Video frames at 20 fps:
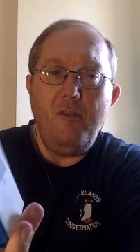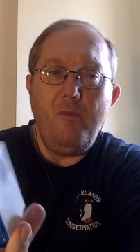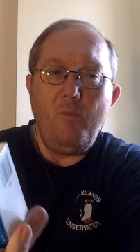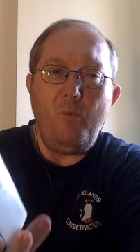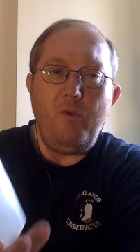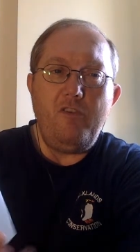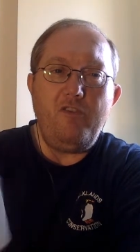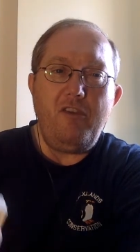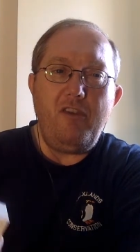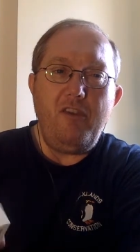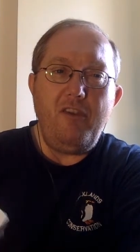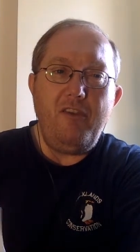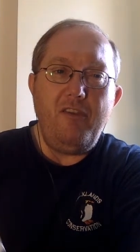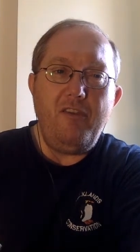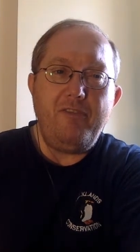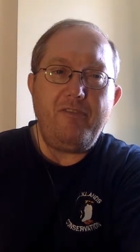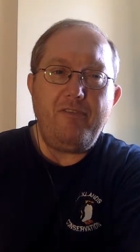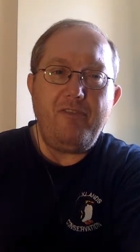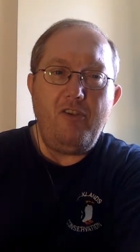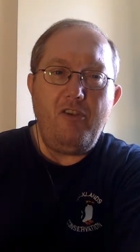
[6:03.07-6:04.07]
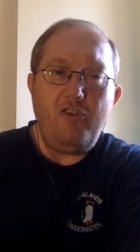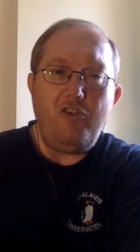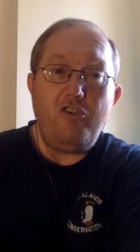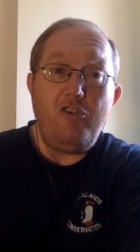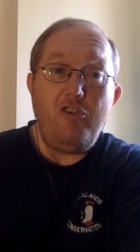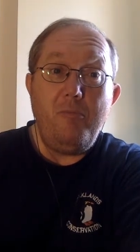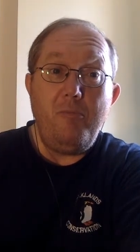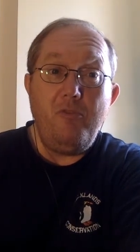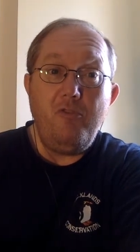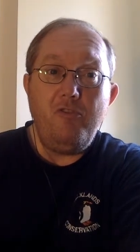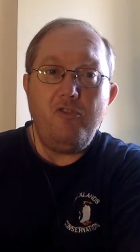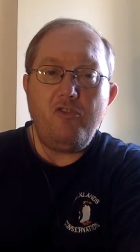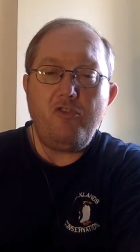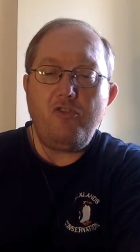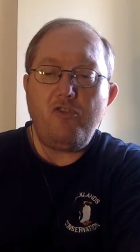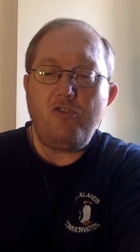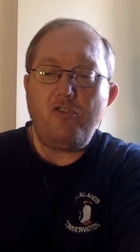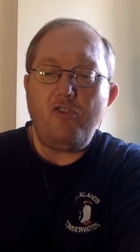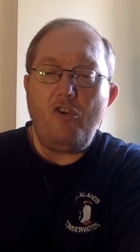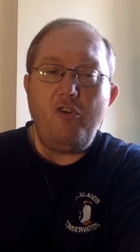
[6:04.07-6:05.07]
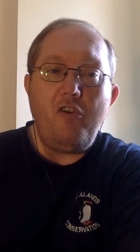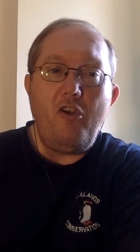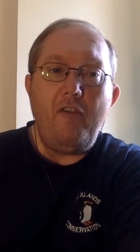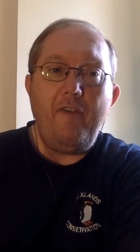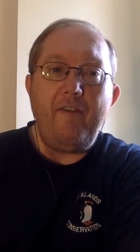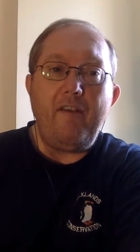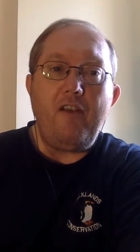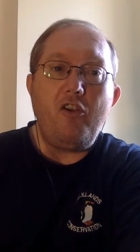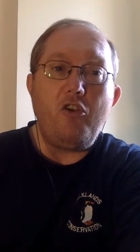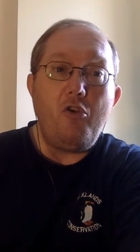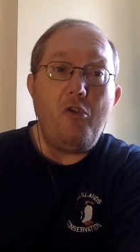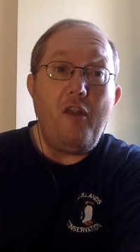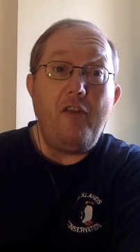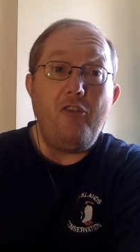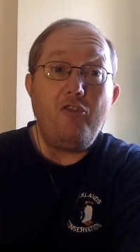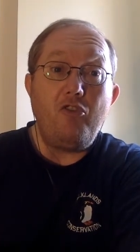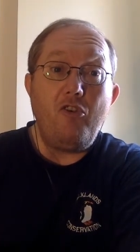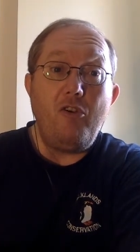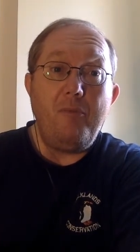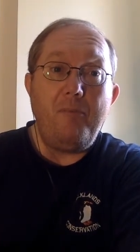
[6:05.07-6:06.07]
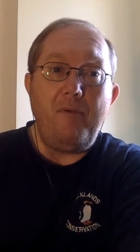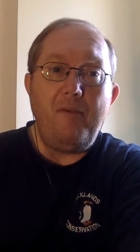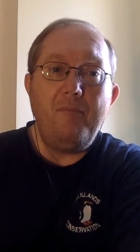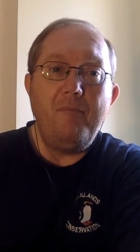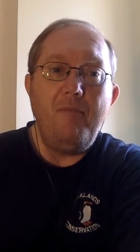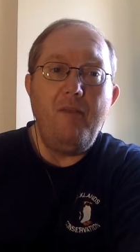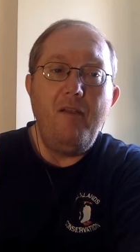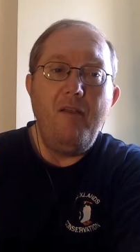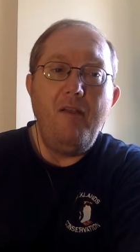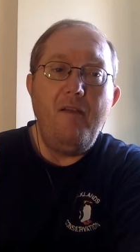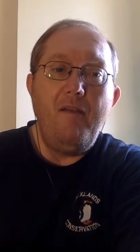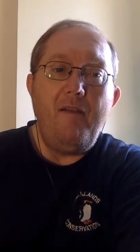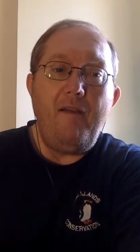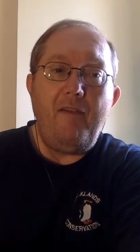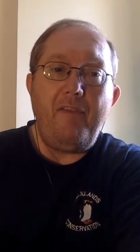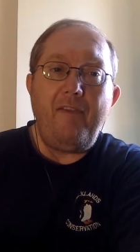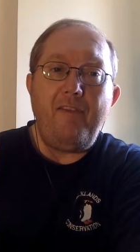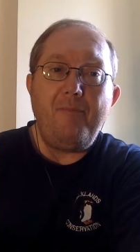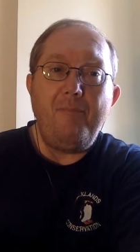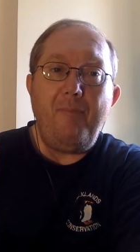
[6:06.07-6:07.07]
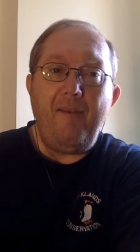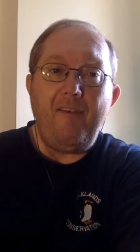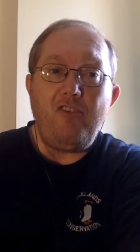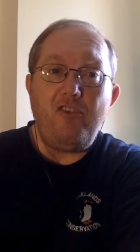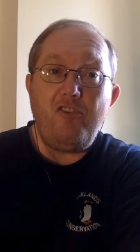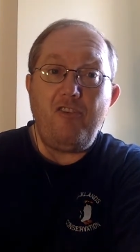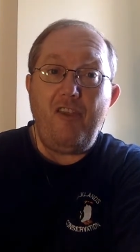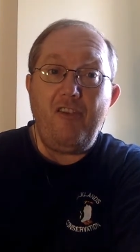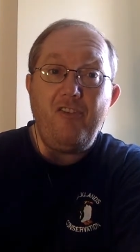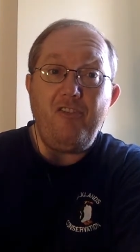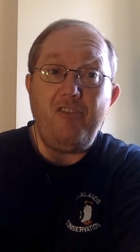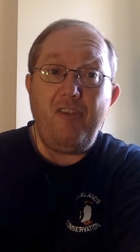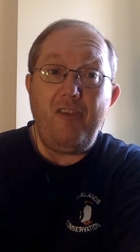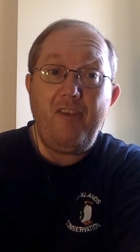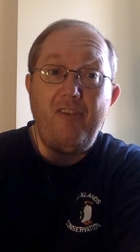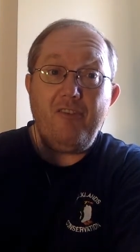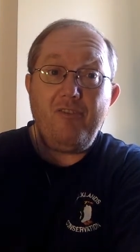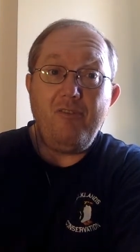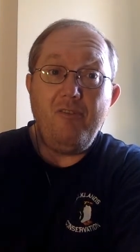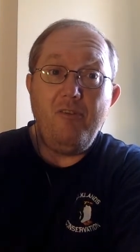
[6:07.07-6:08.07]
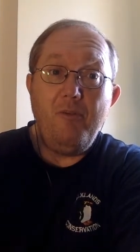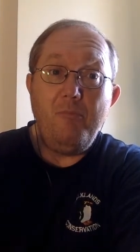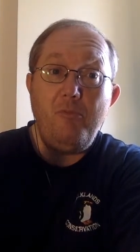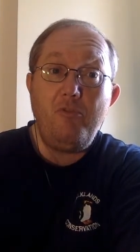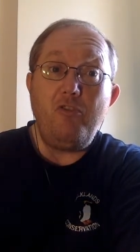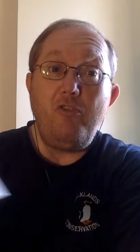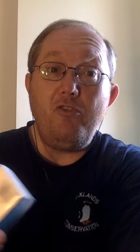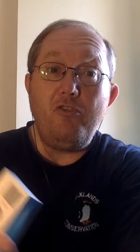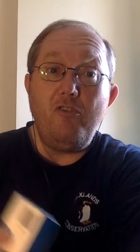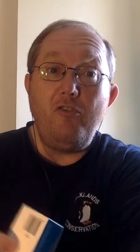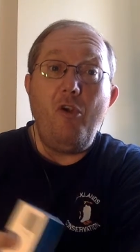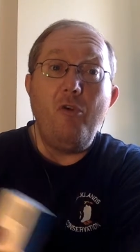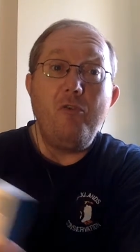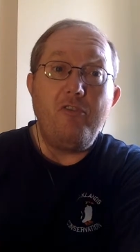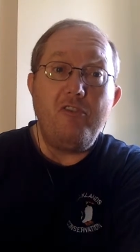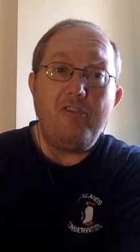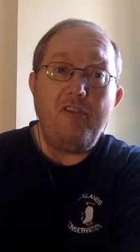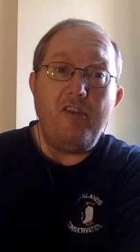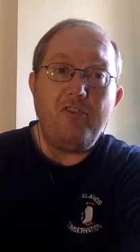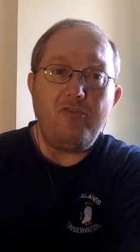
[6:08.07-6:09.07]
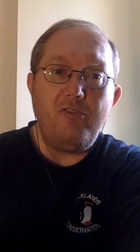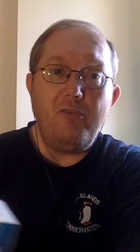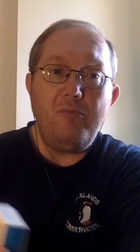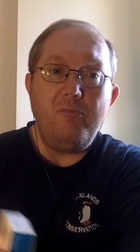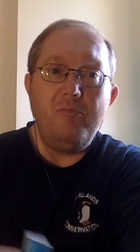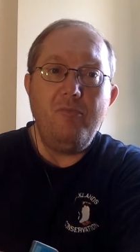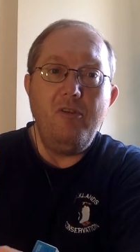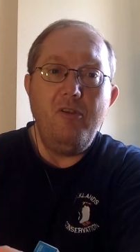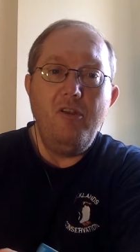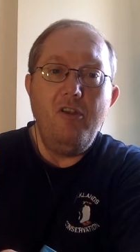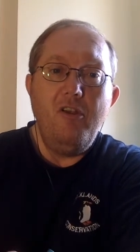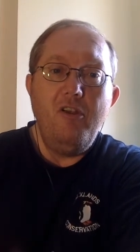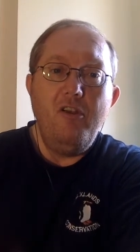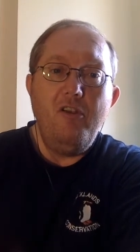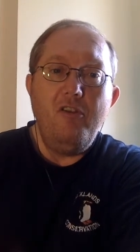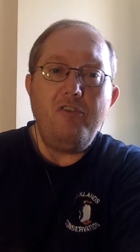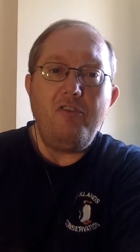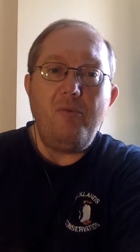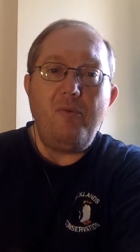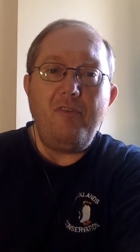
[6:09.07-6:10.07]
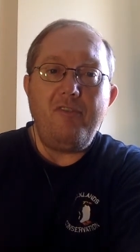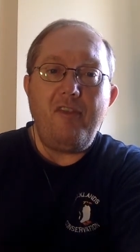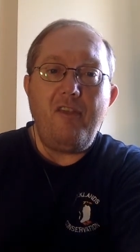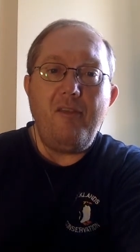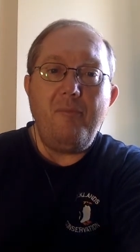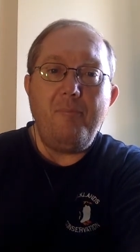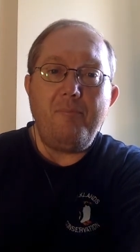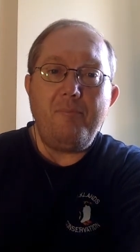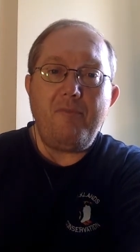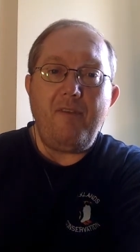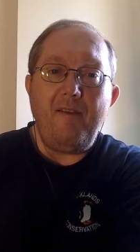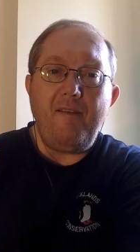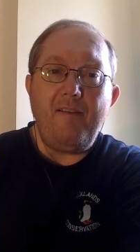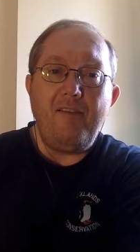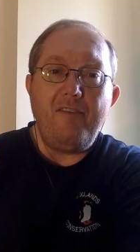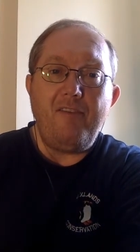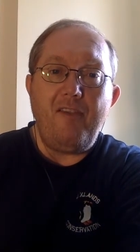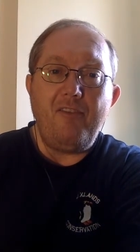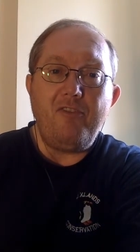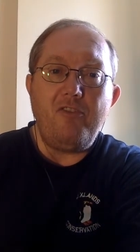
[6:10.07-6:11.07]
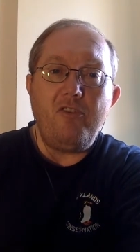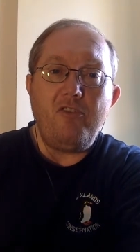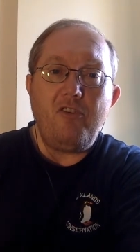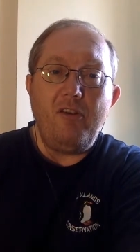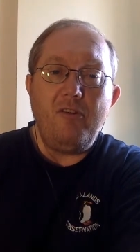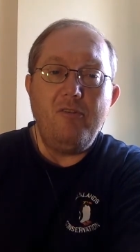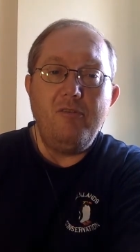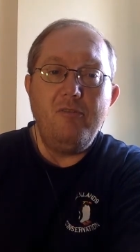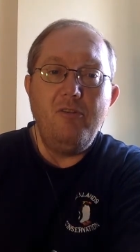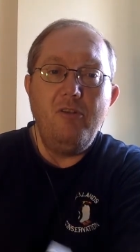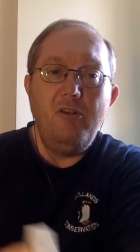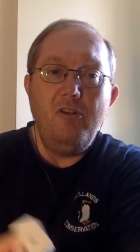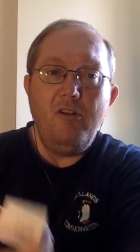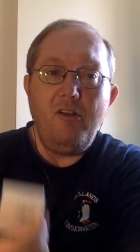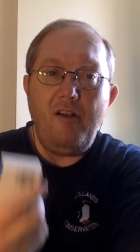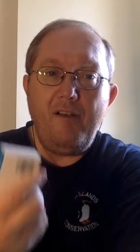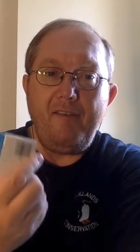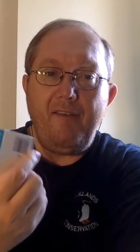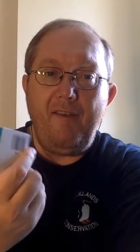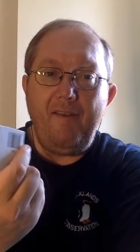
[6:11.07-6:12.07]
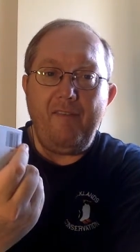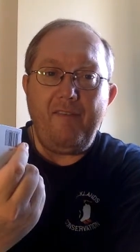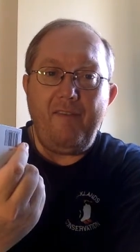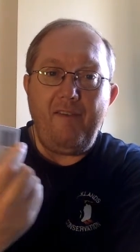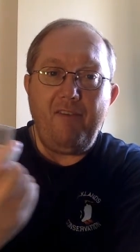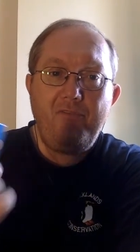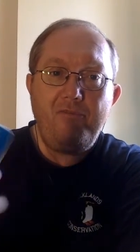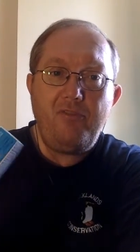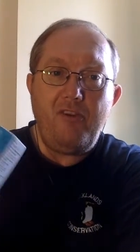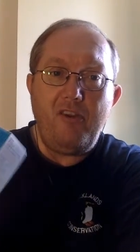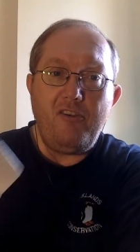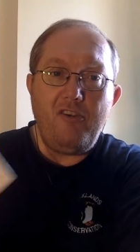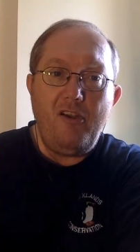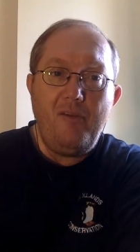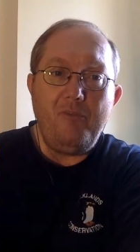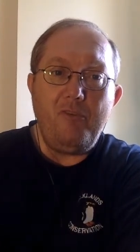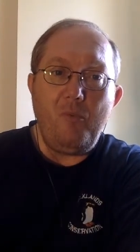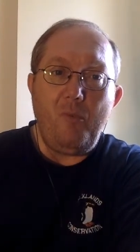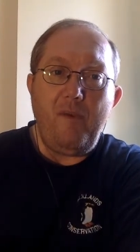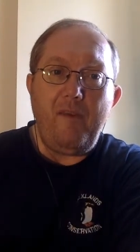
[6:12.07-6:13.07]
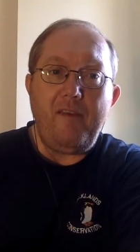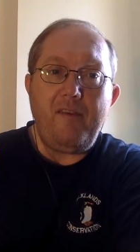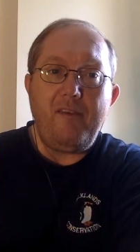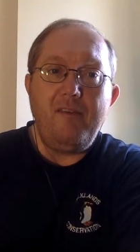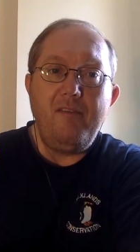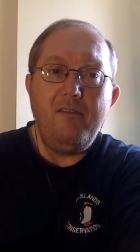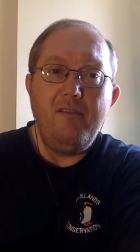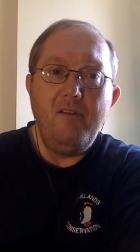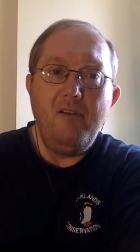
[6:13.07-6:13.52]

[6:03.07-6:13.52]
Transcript: which is human chorionic gonadotropin, and this makes your testes produce their own testosterone. So instead of taking Testogel, I take this three times a week,